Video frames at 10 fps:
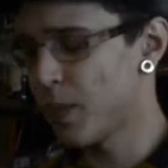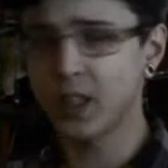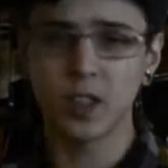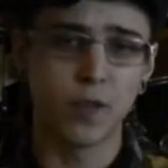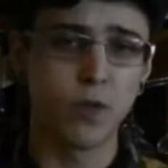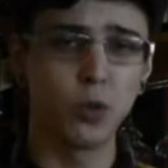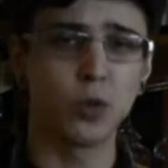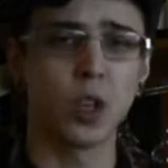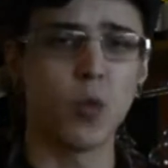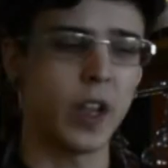passing food
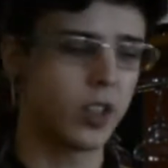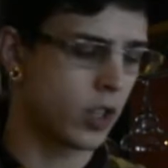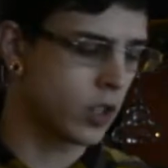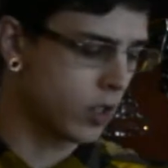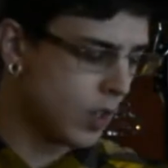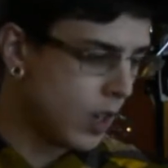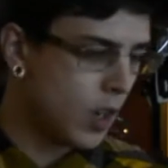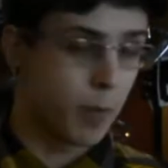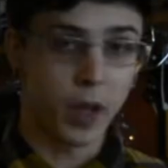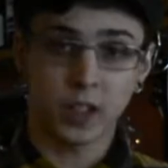to the waiters.
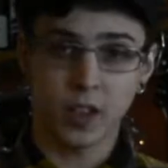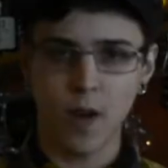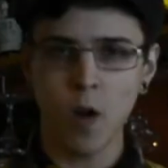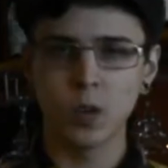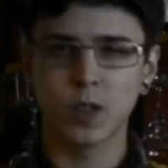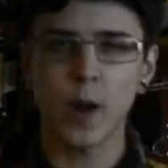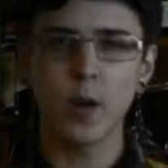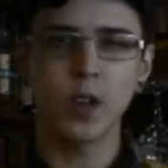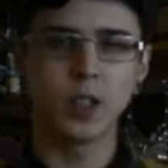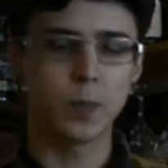But Ivan was
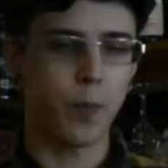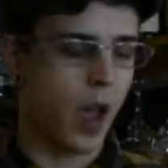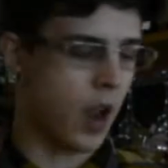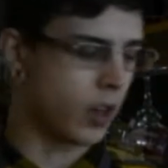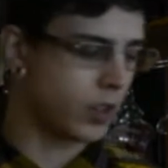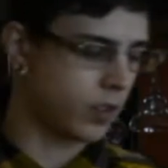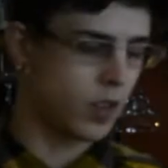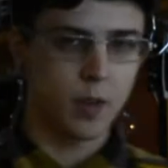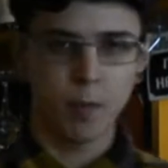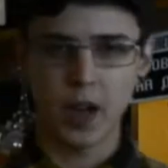very inspired
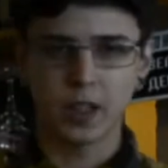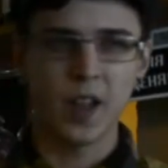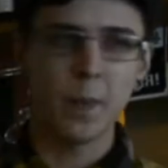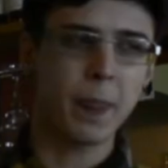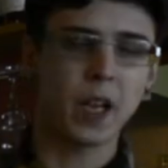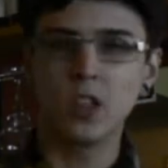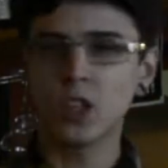by them and